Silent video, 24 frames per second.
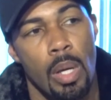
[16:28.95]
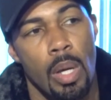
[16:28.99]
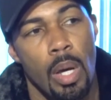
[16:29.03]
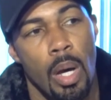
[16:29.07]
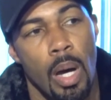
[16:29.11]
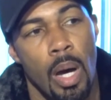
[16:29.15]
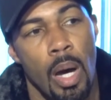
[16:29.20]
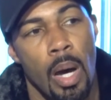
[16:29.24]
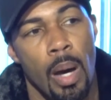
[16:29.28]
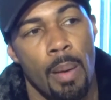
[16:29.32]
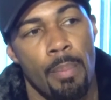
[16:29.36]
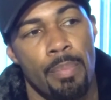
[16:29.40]

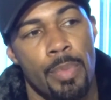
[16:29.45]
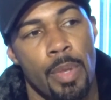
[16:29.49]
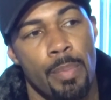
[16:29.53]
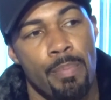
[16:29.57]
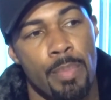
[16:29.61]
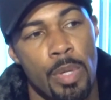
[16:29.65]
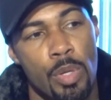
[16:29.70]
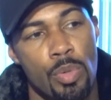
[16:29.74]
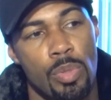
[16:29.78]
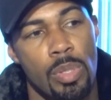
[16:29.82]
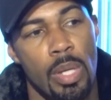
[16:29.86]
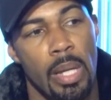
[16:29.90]
the
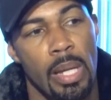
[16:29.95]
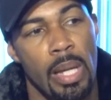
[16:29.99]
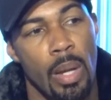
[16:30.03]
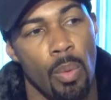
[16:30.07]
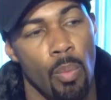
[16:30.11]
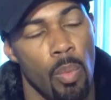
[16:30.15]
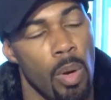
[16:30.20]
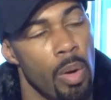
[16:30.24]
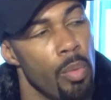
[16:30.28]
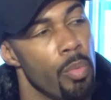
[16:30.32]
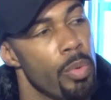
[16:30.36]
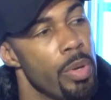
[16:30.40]
music
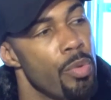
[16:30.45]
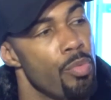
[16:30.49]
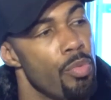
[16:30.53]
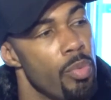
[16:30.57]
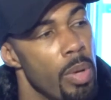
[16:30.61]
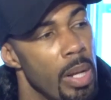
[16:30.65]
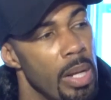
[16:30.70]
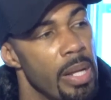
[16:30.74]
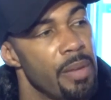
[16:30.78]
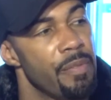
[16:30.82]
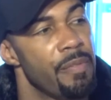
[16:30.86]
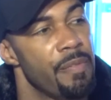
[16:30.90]
and what we
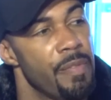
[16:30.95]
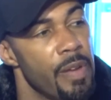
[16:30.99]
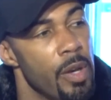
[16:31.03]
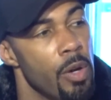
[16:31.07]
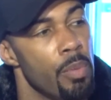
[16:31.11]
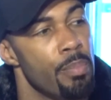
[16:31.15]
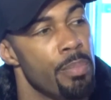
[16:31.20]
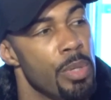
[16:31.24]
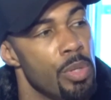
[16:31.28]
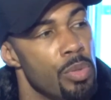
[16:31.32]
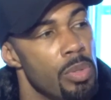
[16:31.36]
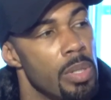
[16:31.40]
really
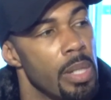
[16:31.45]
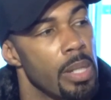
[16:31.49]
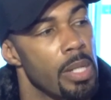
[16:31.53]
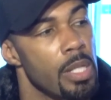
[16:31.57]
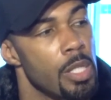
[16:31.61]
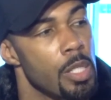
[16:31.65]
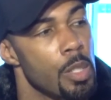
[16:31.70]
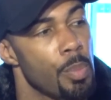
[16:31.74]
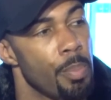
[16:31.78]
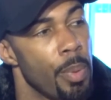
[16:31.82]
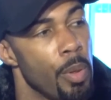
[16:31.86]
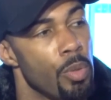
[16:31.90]
feel music
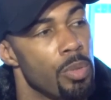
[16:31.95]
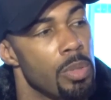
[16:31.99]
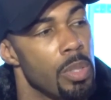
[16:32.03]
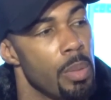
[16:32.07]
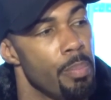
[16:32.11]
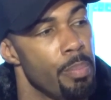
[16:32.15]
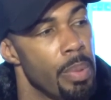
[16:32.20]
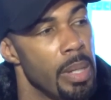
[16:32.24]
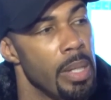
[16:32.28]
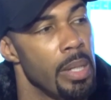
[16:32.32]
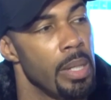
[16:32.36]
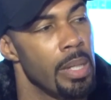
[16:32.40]
is supposed to
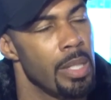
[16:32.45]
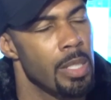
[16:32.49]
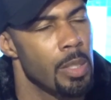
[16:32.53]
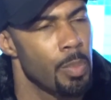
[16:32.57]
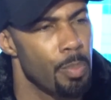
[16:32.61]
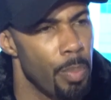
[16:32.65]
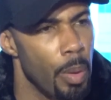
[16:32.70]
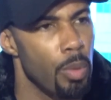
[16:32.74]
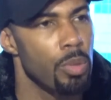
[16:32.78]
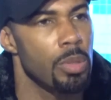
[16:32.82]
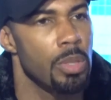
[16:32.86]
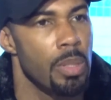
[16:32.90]
be. It's
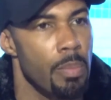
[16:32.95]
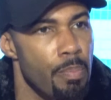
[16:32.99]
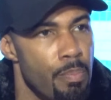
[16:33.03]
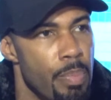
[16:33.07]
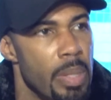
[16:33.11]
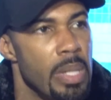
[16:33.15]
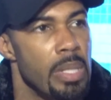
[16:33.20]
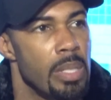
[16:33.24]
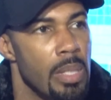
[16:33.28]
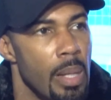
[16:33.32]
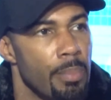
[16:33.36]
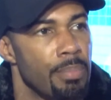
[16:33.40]
supposed to
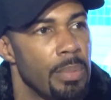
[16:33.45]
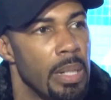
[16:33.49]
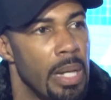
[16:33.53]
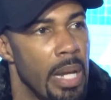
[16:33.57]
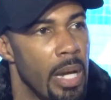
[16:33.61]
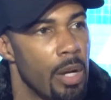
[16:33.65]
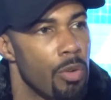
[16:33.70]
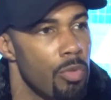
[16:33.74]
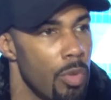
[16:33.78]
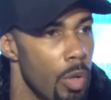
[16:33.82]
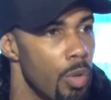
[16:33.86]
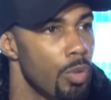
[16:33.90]
be something
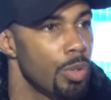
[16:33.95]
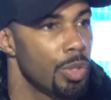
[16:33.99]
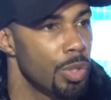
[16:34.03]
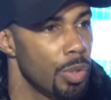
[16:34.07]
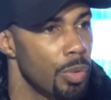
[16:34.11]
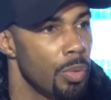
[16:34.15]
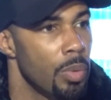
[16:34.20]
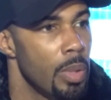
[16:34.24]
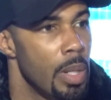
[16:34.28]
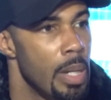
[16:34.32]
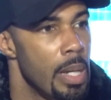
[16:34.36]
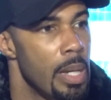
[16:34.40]
that grows
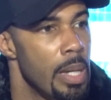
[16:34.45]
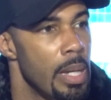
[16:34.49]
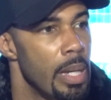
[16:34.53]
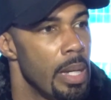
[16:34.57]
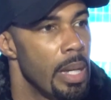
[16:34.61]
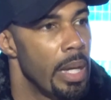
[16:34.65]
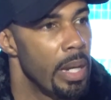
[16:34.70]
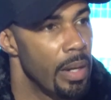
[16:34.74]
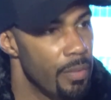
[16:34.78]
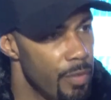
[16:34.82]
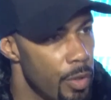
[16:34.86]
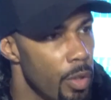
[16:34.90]
you.
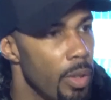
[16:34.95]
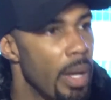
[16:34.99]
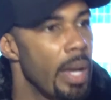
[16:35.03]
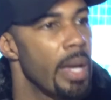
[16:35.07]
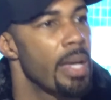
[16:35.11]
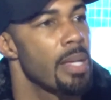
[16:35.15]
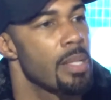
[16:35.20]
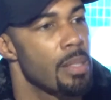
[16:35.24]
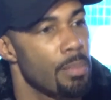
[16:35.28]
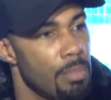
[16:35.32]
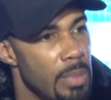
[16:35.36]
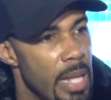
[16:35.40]
And if you can
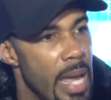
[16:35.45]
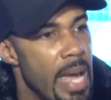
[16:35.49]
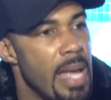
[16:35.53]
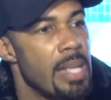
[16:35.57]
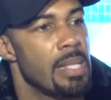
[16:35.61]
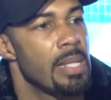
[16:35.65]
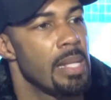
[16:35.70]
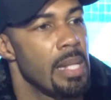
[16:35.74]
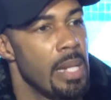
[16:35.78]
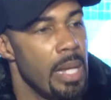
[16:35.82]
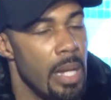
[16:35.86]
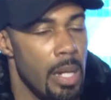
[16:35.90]
get some
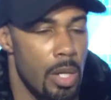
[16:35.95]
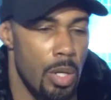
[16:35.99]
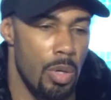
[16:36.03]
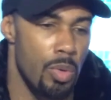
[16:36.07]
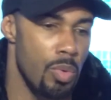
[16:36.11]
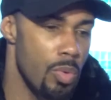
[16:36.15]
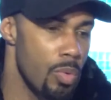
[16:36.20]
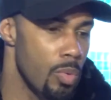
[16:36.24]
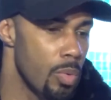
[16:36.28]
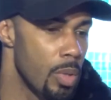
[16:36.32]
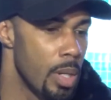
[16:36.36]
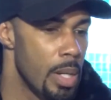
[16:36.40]
dancing in,
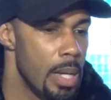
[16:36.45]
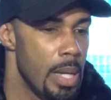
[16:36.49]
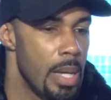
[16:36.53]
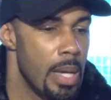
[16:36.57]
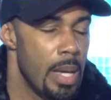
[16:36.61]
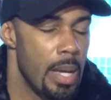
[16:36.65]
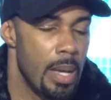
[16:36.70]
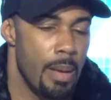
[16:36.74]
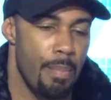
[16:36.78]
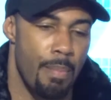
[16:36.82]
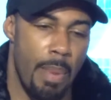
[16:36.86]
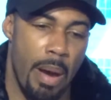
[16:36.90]
cool.
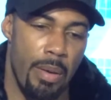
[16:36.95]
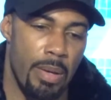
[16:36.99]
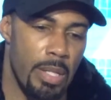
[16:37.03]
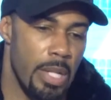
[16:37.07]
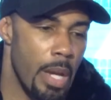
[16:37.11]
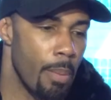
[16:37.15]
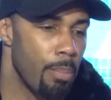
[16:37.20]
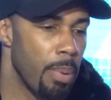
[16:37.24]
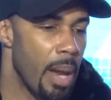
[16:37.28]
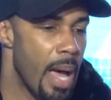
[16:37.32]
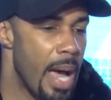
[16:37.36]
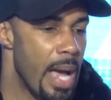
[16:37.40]
Mary
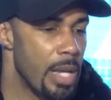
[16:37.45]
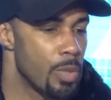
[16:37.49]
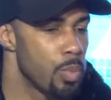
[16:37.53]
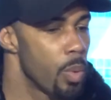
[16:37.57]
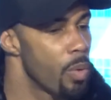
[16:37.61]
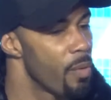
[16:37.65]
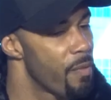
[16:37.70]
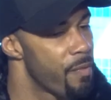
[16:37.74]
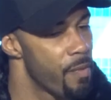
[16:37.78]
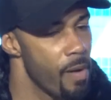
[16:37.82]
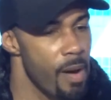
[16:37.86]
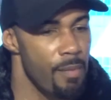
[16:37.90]
J. Blige we
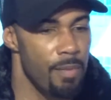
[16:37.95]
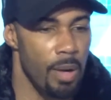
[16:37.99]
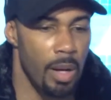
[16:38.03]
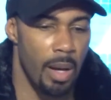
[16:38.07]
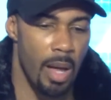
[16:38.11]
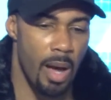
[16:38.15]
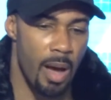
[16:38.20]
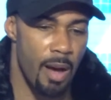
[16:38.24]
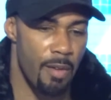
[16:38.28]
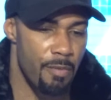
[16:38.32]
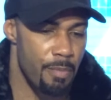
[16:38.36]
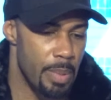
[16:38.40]
will forever
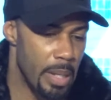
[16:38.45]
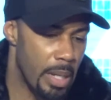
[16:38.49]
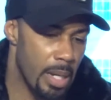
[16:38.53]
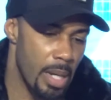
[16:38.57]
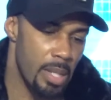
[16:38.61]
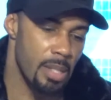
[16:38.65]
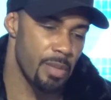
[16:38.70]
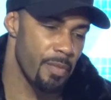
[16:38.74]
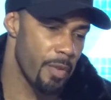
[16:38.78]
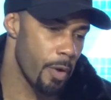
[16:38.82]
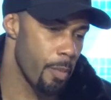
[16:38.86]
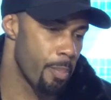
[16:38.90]
love
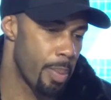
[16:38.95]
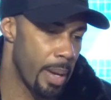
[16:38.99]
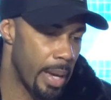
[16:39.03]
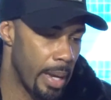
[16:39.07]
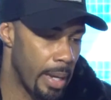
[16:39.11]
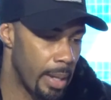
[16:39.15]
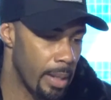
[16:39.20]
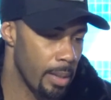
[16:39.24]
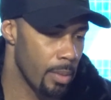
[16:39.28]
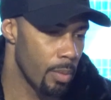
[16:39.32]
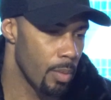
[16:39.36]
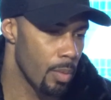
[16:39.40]
because of her
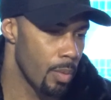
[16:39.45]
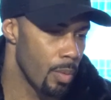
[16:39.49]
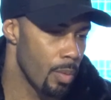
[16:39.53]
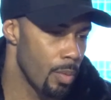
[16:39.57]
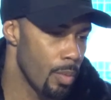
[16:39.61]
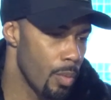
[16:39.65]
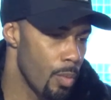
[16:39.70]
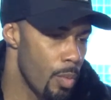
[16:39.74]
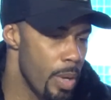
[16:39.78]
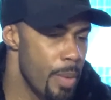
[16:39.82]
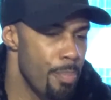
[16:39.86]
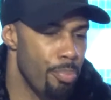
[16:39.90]
pain.
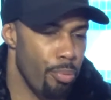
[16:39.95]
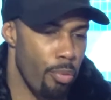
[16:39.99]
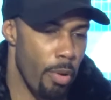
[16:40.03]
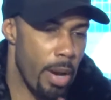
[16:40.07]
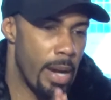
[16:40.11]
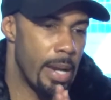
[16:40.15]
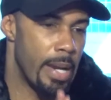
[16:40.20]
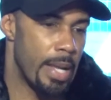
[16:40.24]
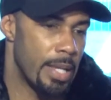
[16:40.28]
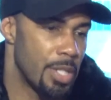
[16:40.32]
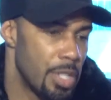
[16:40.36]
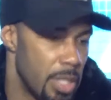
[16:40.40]
We
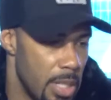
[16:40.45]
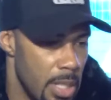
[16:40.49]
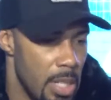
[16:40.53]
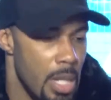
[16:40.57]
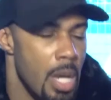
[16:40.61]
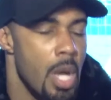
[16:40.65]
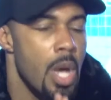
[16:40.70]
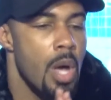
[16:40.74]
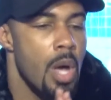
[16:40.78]
pray that she